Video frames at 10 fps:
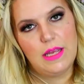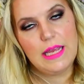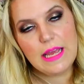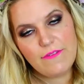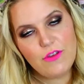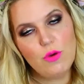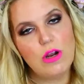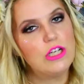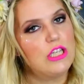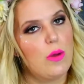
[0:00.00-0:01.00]
if you
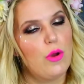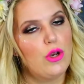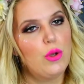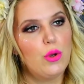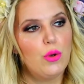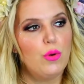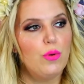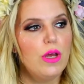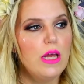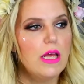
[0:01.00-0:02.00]
are someone
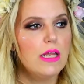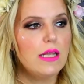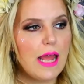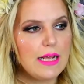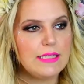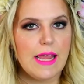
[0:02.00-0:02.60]
who likes